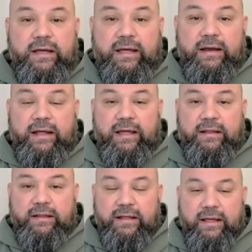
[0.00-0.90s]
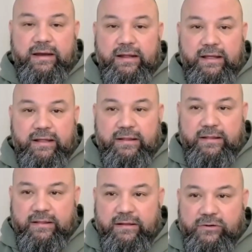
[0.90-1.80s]
and and and
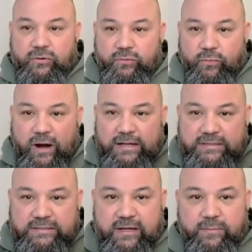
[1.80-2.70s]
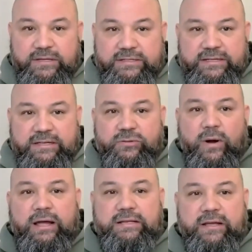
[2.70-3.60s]
and the truth rises up the seeds
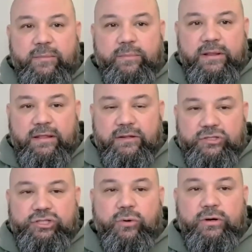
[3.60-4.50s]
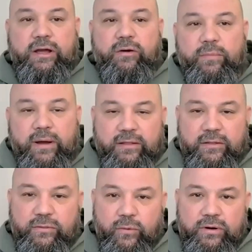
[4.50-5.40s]
rise up but then they're choked out by
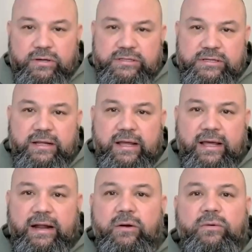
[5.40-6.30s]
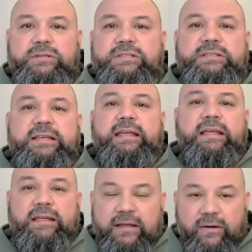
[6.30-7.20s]
the thorns and i don't
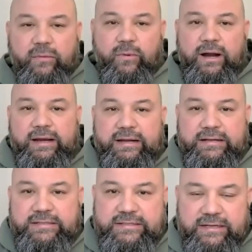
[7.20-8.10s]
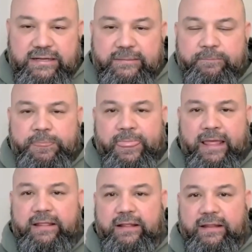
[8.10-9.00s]
see what i need to see
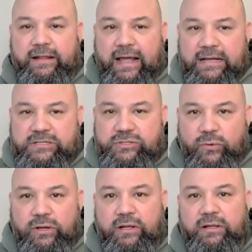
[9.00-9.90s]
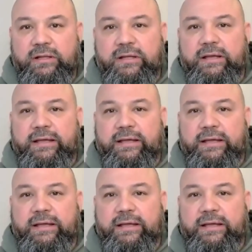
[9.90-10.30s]
and then the last soil